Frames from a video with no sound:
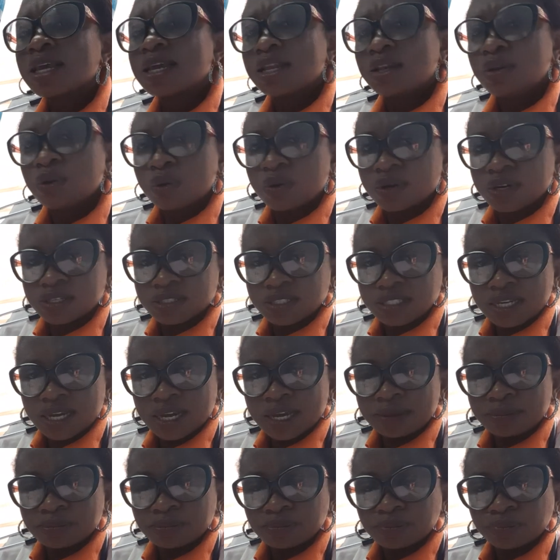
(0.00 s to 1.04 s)
a longer
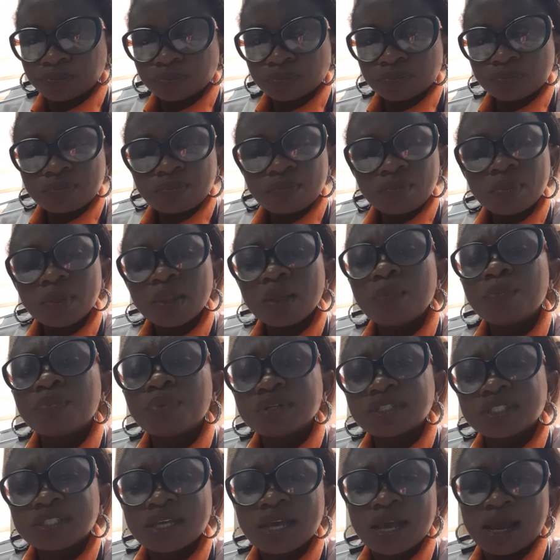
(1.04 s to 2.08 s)
time.
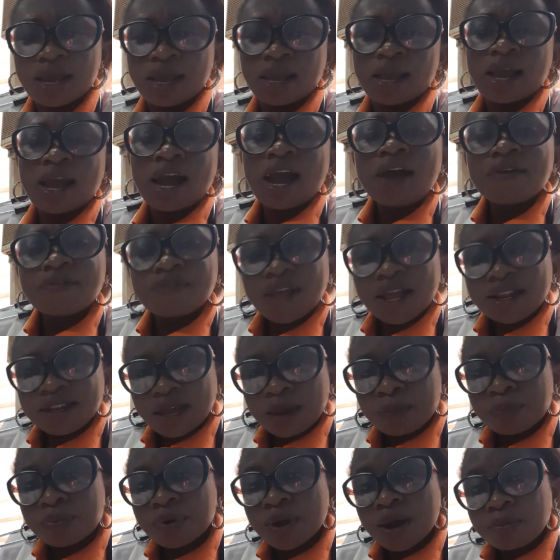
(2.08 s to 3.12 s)
But after
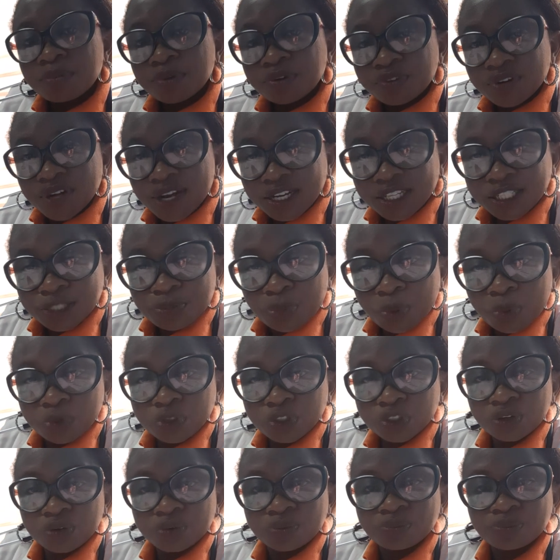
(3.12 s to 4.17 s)
that primary
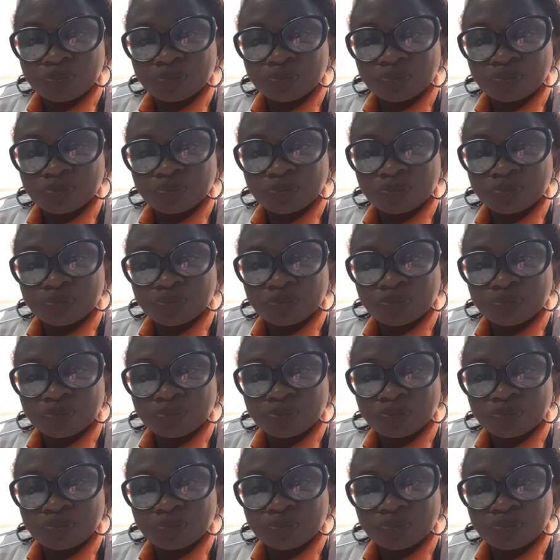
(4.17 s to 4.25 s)
exposure,